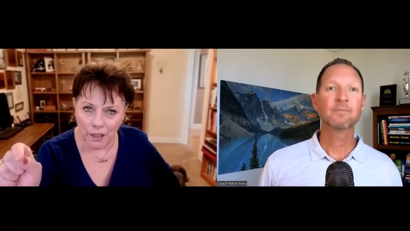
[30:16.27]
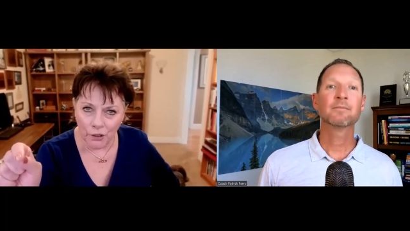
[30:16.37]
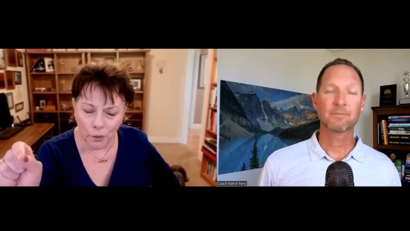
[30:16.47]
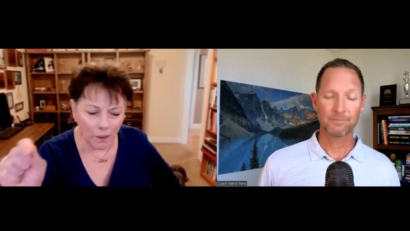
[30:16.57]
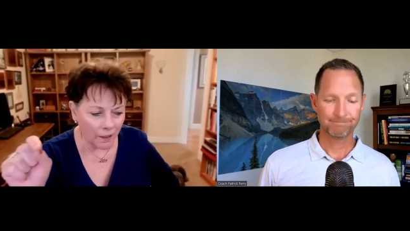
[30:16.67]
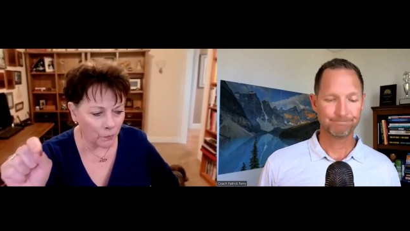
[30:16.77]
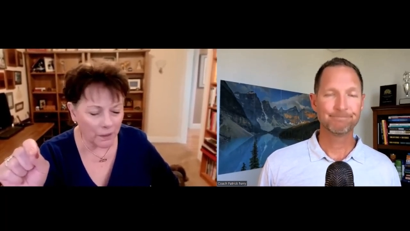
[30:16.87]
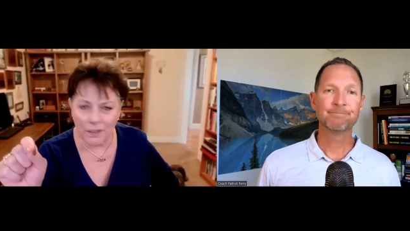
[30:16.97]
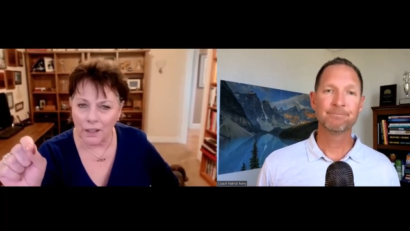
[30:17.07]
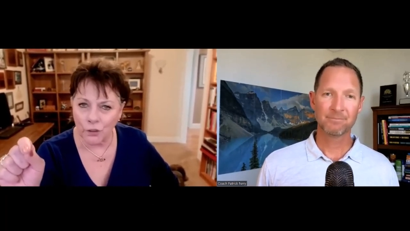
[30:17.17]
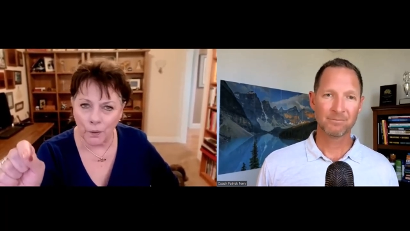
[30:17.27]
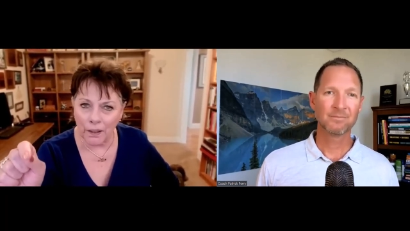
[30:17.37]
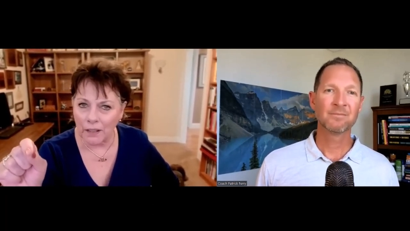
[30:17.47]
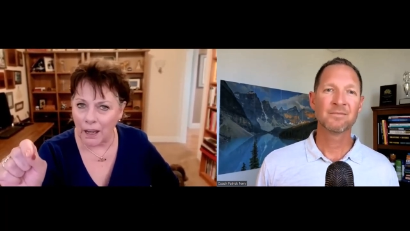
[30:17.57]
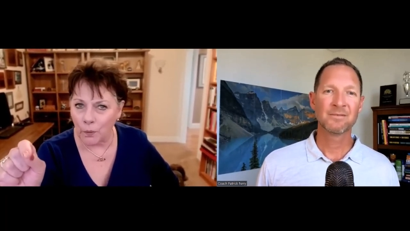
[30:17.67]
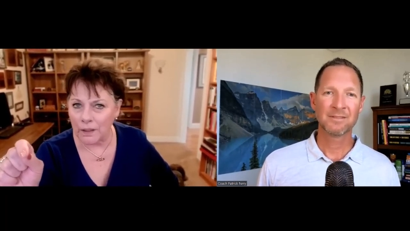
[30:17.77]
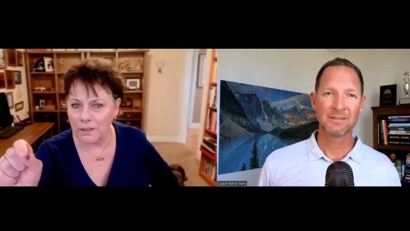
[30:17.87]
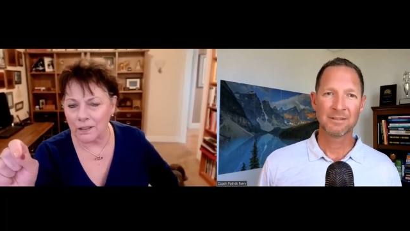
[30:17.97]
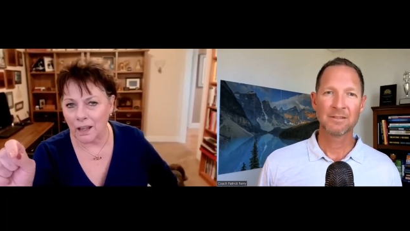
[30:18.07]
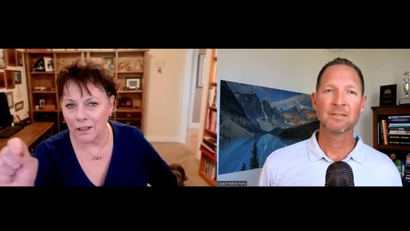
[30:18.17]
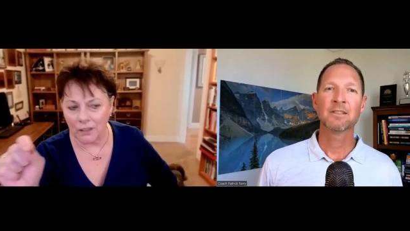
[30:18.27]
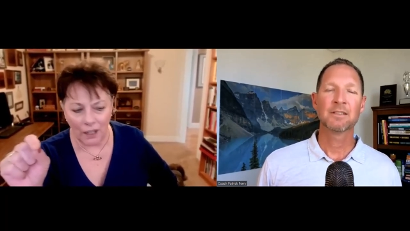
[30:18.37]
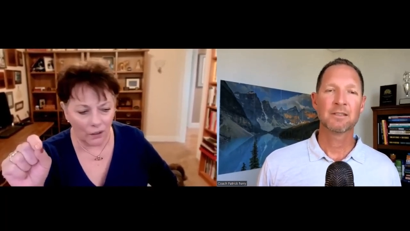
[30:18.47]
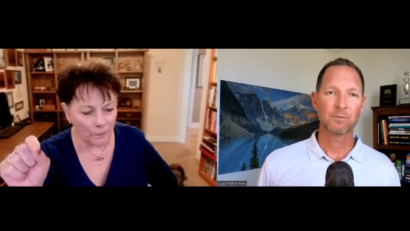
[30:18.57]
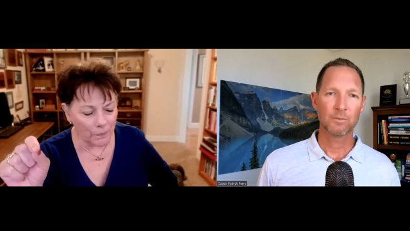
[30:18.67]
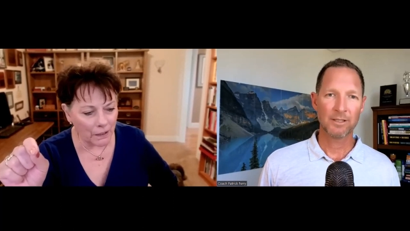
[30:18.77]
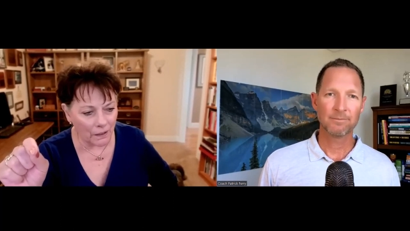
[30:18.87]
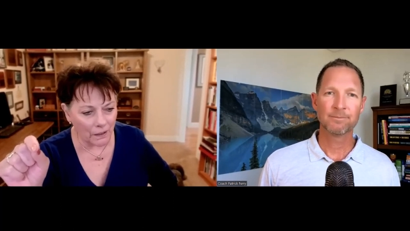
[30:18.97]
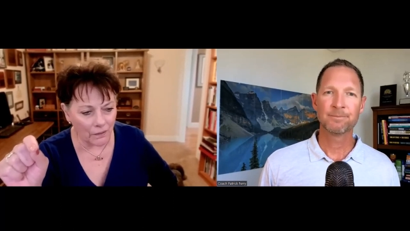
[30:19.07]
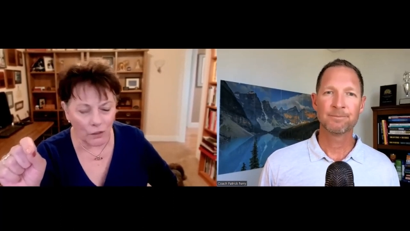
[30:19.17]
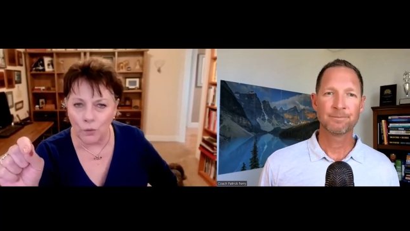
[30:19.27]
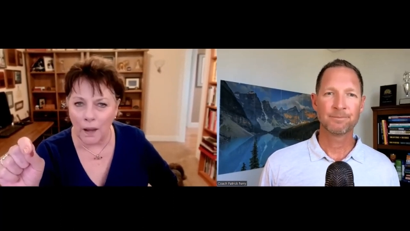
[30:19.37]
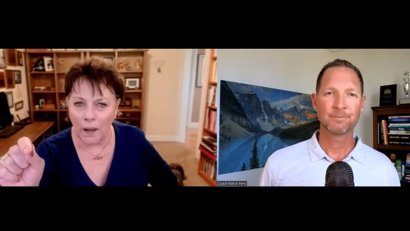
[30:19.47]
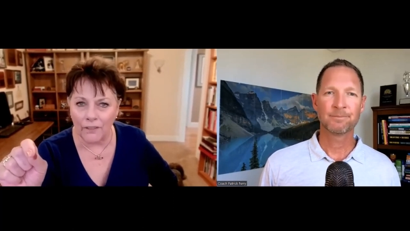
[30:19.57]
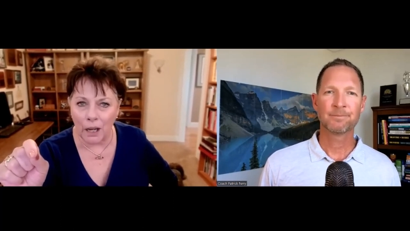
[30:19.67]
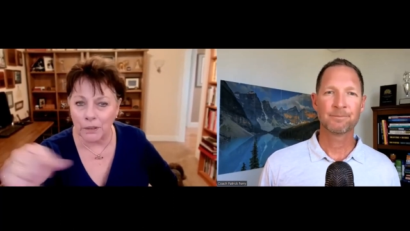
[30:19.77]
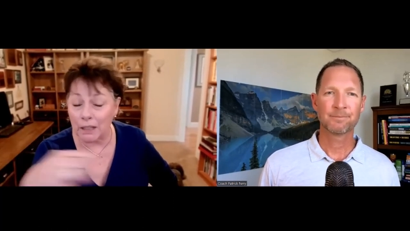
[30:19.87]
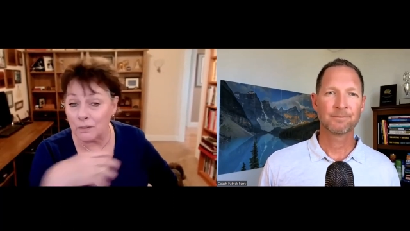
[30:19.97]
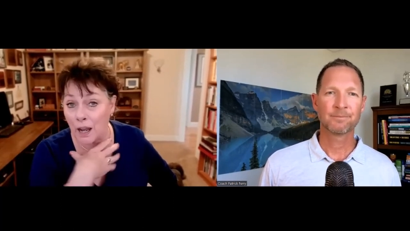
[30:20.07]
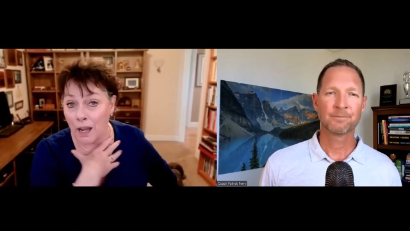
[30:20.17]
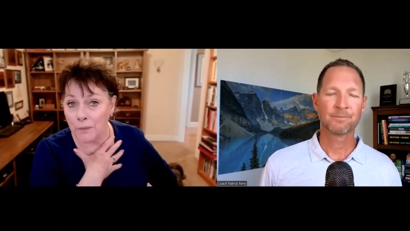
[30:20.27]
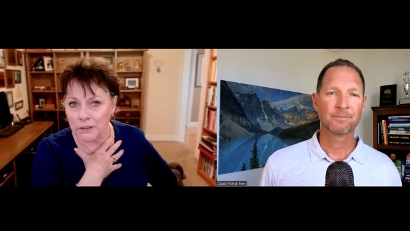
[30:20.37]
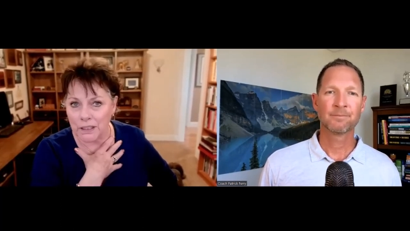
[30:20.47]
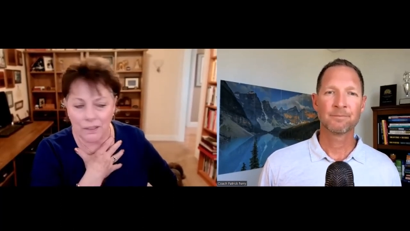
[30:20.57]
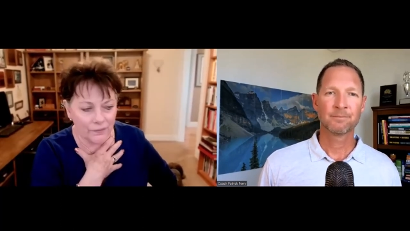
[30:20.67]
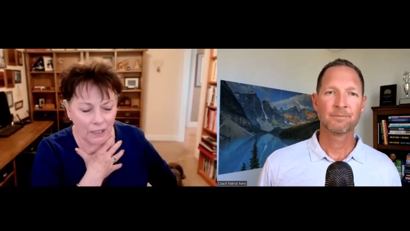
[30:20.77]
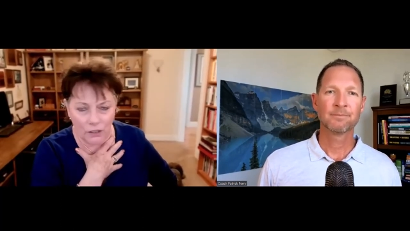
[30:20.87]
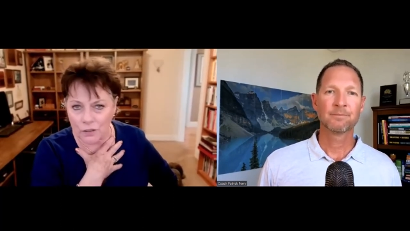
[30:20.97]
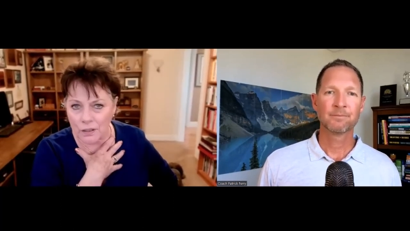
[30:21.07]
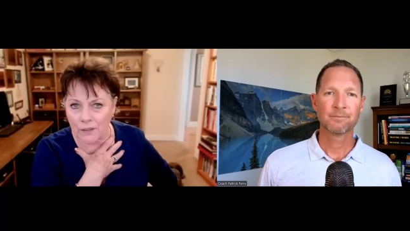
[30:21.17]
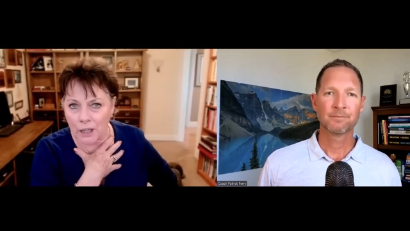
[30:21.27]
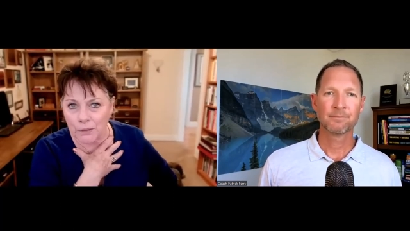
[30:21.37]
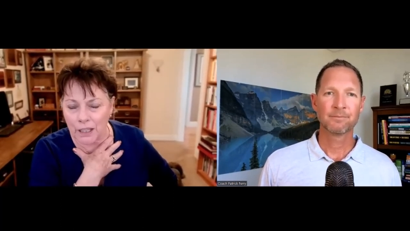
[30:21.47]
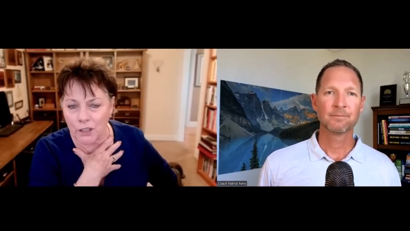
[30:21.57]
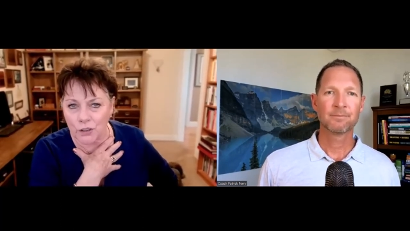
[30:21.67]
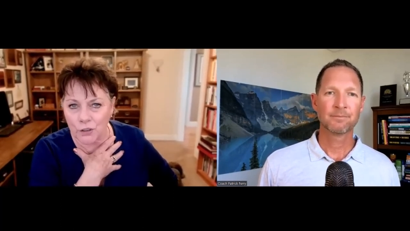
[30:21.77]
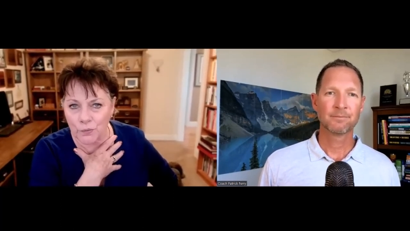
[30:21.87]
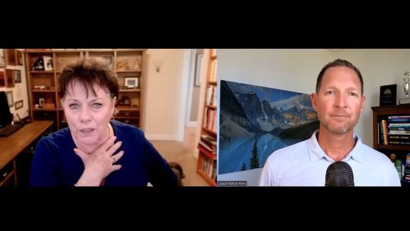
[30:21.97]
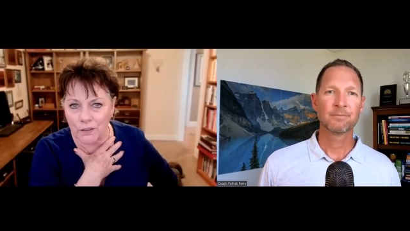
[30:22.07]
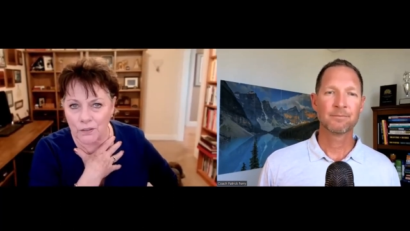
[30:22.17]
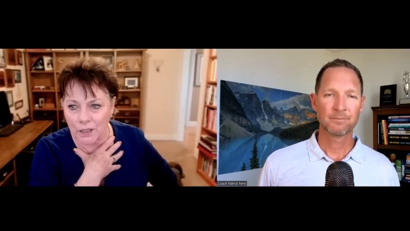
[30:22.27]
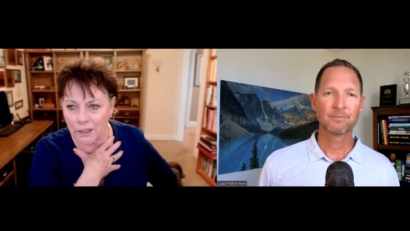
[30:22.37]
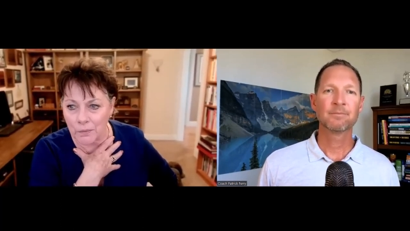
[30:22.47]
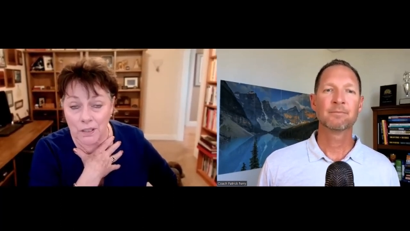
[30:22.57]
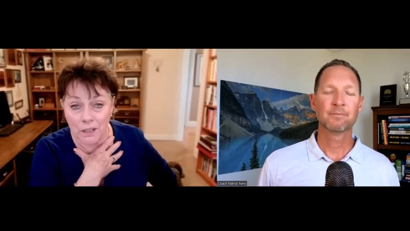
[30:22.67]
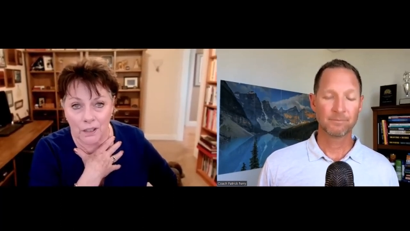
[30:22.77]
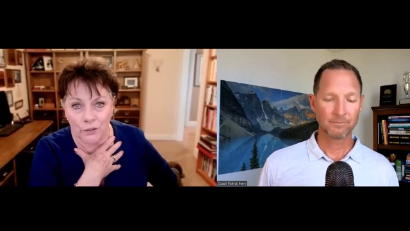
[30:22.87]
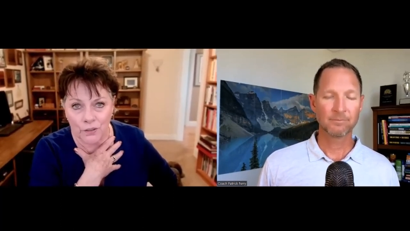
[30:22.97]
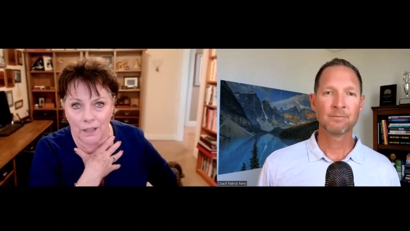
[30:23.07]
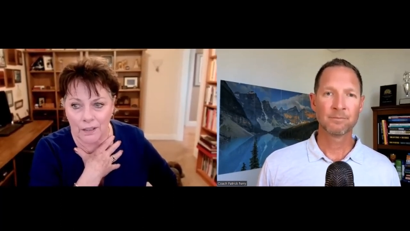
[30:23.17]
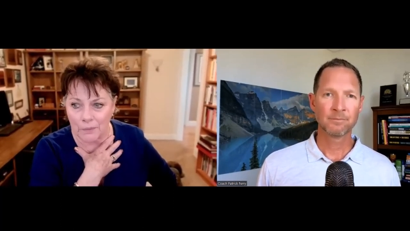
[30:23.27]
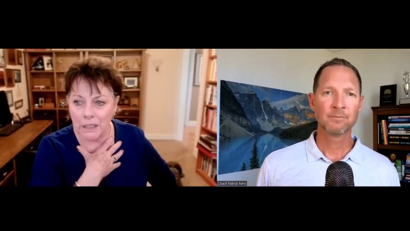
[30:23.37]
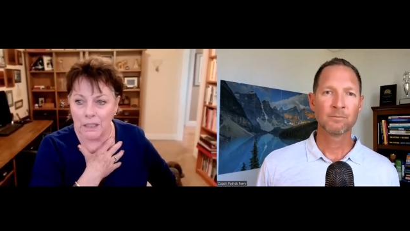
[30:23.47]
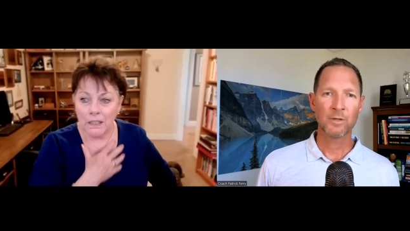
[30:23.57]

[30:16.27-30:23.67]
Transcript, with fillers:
Speaker 1: an HOA. What does the HOA mm-hmm. allow? What does it not allow? I mean, right. you have an obligation. I believe agents have an obligation to read those documents and understand them.